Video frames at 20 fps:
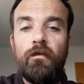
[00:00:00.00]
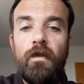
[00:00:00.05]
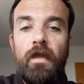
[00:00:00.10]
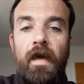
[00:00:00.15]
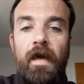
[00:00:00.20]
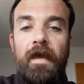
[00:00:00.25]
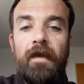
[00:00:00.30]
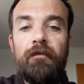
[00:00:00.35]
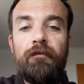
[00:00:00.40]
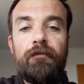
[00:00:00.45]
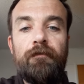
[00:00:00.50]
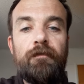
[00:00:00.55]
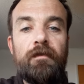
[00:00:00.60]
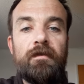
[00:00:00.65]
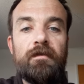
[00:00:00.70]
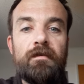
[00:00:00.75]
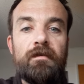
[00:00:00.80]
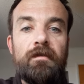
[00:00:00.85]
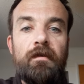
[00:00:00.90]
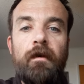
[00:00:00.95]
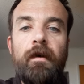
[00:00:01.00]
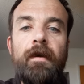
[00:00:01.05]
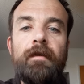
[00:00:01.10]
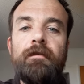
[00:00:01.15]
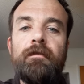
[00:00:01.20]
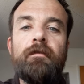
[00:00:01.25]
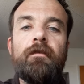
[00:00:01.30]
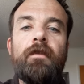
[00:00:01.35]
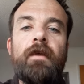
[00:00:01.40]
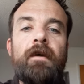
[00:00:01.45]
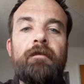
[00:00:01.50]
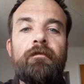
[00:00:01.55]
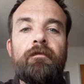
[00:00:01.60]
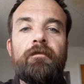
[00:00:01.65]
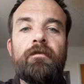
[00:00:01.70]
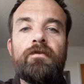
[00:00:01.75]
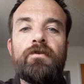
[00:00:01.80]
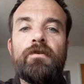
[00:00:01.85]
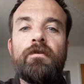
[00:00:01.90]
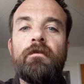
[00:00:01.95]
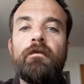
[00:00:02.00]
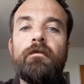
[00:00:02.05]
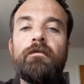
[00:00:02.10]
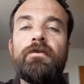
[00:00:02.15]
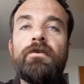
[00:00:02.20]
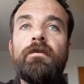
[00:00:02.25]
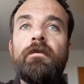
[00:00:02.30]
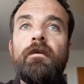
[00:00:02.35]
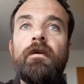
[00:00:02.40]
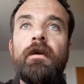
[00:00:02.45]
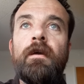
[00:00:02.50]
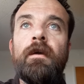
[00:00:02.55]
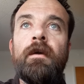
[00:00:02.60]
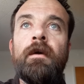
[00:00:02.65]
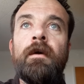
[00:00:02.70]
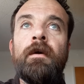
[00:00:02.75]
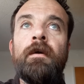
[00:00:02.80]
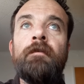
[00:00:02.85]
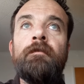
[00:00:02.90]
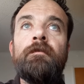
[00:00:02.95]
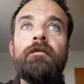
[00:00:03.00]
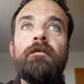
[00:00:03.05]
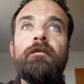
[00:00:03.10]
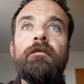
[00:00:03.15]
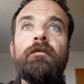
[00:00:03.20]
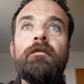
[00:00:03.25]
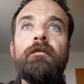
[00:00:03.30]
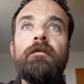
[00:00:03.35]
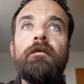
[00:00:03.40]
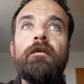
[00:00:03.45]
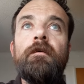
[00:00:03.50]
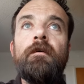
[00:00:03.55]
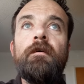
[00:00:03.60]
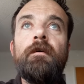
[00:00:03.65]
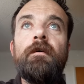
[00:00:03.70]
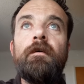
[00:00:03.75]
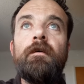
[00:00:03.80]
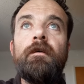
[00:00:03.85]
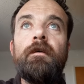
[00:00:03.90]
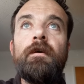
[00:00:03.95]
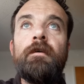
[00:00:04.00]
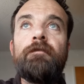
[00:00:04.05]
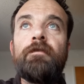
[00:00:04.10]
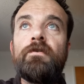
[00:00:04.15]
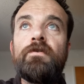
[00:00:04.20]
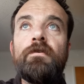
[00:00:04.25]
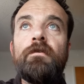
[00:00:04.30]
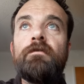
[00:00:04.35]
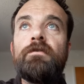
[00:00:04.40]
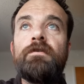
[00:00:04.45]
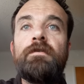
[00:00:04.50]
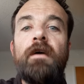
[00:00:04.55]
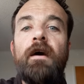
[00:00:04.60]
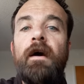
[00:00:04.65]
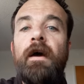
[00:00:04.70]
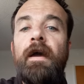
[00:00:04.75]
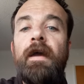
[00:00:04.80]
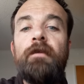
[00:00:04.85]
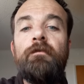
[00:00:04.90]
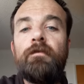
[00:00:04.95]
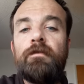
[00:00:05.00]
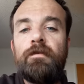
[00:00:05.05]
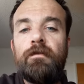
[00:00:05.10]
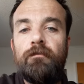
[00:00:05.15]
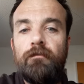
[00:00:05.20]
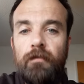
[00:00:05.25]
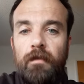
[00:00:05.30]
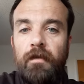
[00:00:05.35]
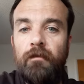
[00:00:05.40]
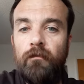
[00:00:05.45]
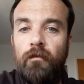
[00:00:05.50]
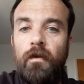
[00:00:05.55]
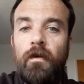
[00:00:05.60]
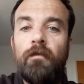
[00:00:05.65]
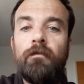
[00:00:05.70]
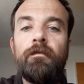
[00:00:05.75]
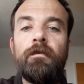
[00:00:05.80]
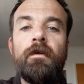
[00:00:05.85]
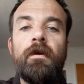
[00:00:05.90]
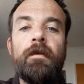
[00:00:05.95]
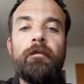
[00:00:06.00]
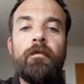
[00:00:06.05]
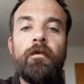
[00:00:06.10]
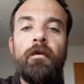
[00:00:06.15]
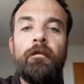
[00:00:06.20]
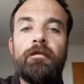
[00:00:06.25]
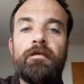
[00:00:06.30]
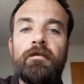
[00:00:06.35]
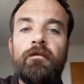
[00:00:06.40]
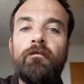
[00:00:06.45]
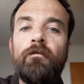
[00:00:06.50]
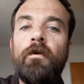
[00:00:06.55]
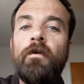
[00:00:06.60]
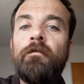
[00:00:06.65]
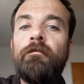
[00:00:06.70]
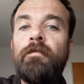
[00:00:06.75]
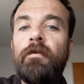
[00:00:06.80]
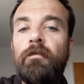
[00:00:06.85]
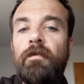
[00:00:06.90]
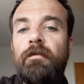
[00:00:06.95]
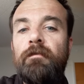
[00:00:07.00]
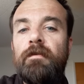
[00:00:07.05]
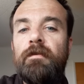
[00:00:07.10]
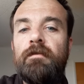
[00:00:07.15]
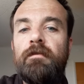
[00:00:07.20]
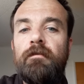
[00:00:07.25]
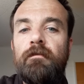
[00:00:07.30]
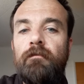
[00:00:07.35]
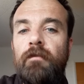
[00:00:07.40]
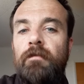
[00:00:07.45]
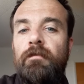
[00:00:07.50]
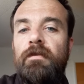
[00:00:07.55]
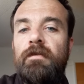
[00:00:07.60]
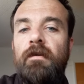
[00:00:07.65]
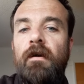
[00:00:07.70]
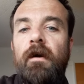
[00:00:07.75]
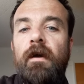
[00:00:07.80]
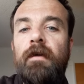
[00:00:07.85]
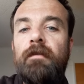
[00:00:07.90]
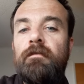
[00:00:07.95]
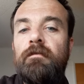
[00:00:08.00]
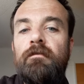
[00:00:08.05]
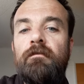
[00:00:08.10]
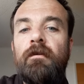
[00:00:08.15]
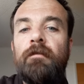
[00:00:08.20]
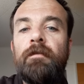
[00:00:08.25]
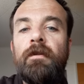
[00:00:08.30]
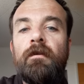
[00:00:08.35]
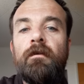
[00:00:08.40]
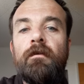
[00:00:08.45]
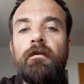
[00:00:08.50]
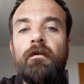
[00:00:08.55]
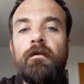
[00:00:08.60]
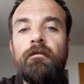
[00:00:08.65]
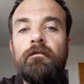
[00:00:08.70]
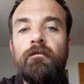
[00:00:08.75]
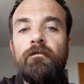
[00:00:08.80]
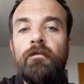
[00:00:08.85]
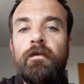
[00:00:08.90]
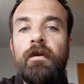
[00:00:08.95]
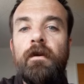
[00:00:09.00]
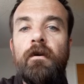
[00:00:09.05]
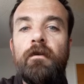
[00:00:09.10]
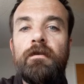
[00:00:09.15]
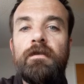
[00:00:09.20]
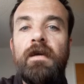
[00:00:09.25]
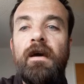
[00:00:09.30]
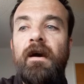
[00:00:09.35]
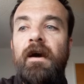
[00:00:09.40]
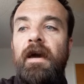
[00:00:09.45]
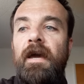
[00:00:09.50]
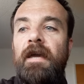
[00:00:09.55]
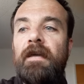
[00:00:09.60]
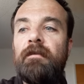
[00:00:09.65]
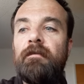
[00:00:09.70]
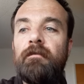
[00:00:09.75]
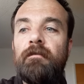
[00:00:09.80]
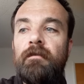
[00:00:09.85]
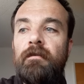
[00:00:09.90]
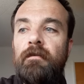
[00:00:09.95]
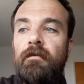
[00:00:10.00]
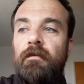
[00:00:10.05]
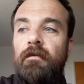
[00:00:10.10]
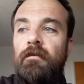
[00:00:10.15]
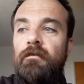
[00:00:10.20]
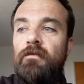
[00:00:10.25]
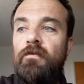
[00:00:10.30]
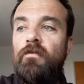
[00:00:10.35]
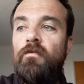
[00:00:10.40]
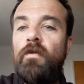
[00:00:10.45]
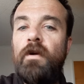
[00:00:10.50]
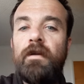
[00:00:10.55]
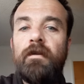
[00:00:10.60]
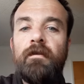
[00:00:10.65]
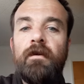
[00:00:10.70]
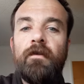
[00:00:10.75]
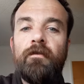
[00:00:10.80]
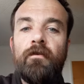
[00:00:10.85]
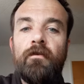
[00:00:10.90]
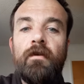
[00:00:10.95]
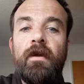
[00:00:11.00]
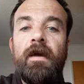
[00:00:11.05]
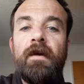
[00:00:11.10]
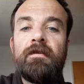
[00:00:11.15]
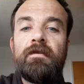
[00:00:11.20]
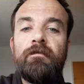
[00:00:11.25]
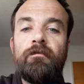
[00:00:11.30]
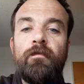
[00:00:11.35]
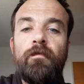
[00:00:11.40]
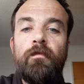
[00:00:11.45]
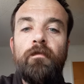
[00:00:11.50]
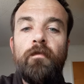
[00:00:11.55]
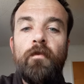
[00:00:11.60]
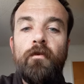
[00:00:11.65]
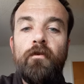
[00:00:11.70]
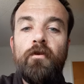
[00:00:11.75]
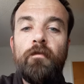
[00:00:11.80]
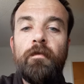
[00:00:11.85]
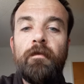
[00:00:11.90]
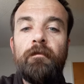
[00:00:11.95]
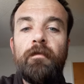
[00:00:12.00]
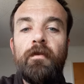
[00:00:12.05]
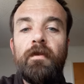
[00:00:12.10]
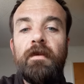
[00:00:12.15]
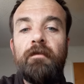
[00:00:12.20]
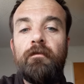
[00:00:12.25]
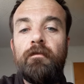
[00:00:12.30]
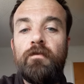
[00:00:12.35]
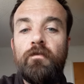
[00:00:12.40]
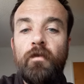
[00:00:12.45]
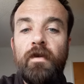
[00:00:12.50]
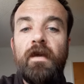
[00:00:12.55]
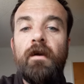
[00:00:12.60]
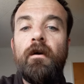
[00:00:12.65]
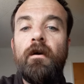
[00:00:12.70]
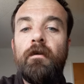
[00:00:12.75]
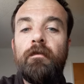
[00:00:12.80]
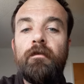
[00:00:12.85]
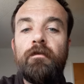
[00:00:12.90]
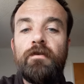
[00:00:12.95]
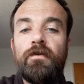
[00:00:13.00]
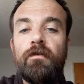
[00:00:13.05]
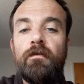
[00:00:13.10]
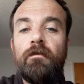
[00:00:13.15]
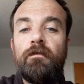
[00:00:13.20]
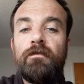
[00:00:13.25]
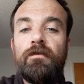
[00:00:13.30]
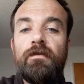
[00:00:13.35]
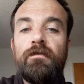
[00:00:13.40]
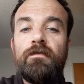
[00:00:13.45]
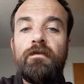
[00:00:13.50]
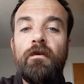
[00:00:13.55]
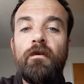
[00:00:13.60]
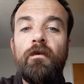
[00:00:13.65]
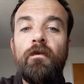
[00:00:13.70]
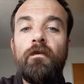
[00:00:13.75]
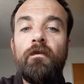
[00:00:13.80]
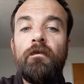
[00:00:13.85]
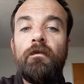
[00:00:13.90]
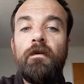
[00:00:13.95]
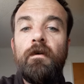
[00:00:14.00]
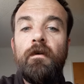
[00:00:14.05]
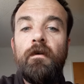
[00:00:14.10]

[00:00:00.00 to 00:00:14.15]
life is tied to the life of the church. And if the church died, which it, won't, God promised it won't, but we would we would die too. I mean, our, our we are tied to one another as a group of believers. We are the church, so